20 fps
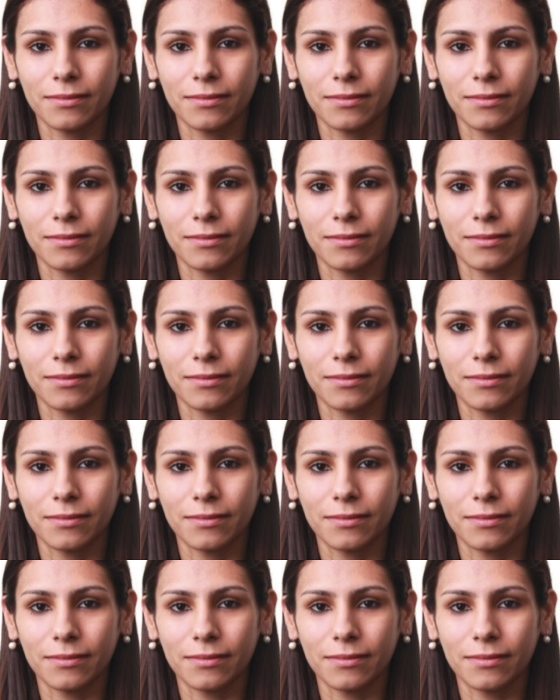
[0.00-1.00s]

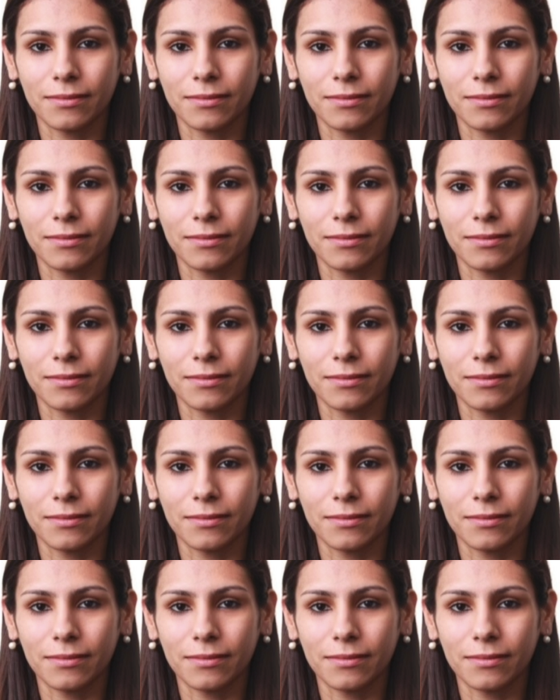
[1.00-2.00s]

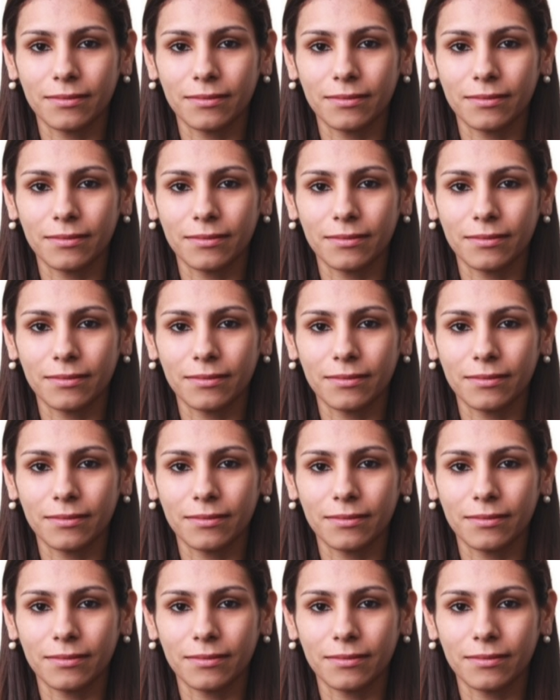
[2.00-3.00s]

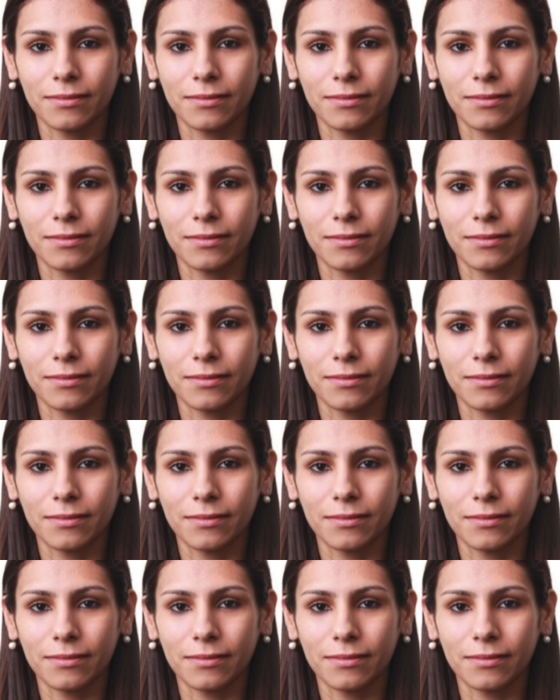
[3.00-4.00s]

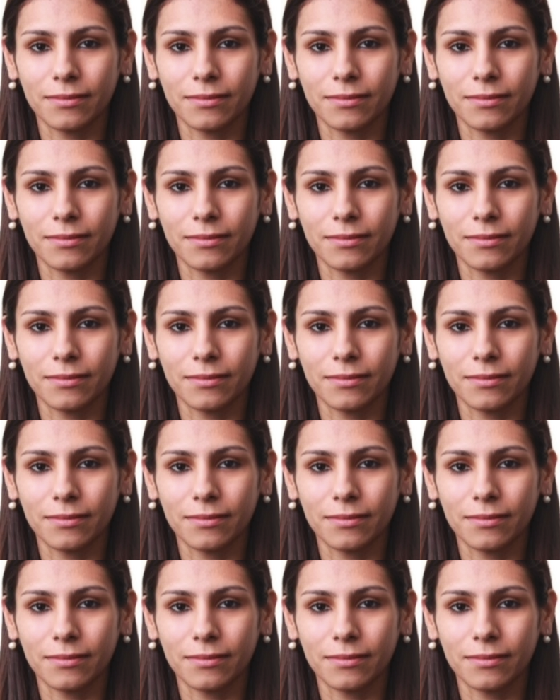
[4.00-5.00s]

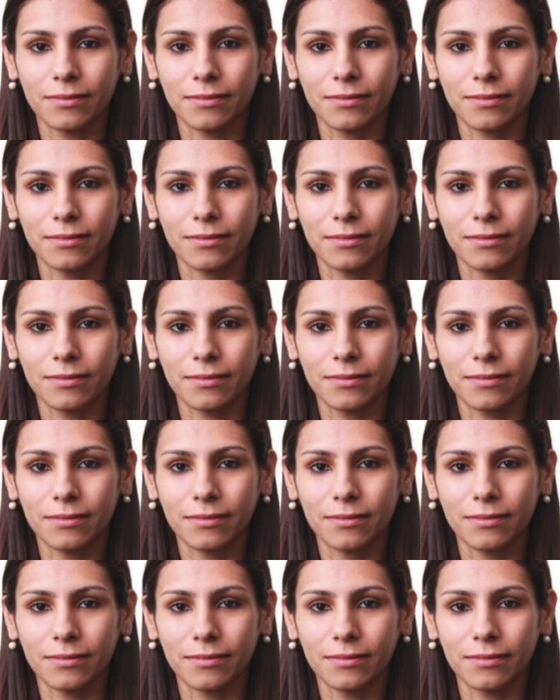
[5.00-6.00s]

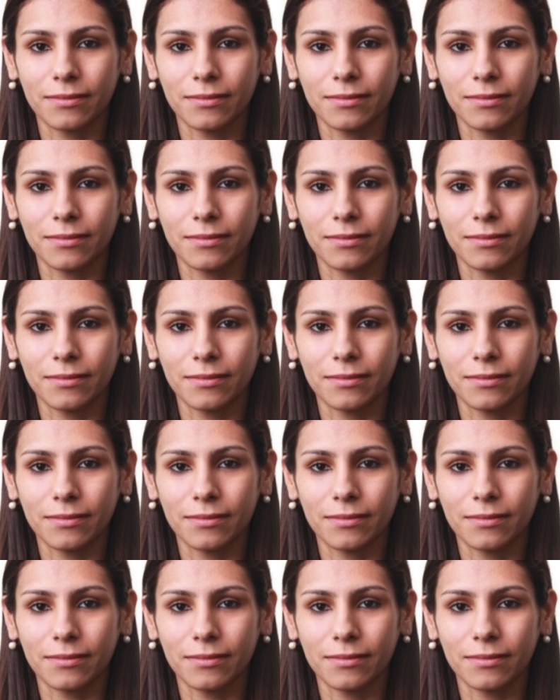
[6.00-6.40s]
(no lip movement)